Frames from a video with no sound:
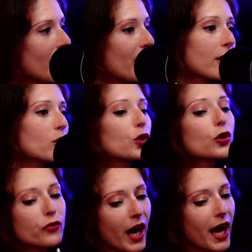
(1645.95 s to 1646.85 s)
then
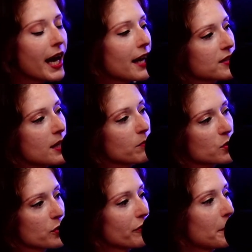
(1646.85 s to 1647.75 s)
could that have some
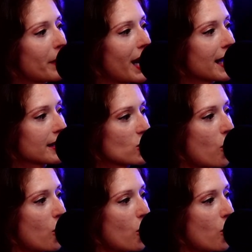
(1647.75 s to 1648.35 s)
sort of impact